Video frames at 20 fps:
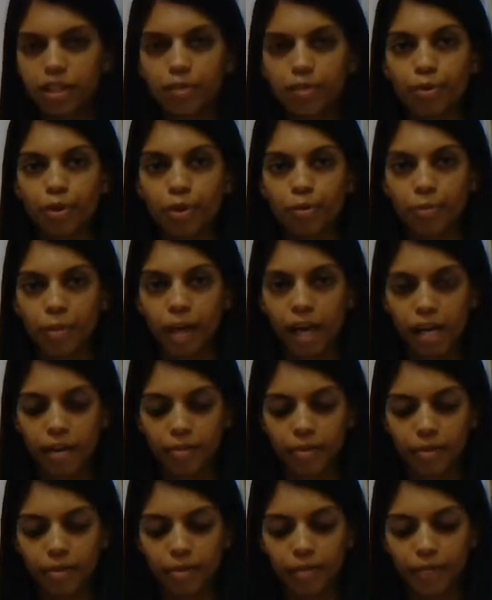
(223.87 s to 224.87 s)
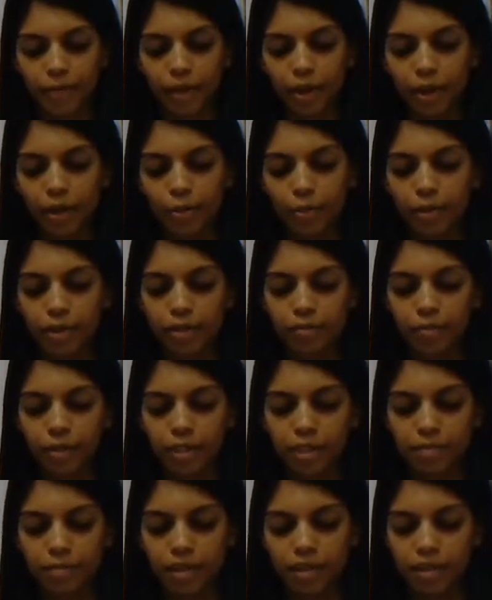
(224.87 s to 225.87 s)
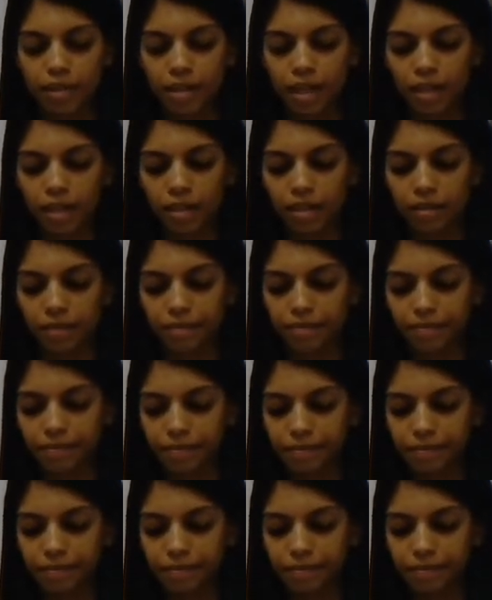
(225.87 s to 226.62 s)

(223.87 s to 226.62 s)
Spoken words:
support payable, which must be stated.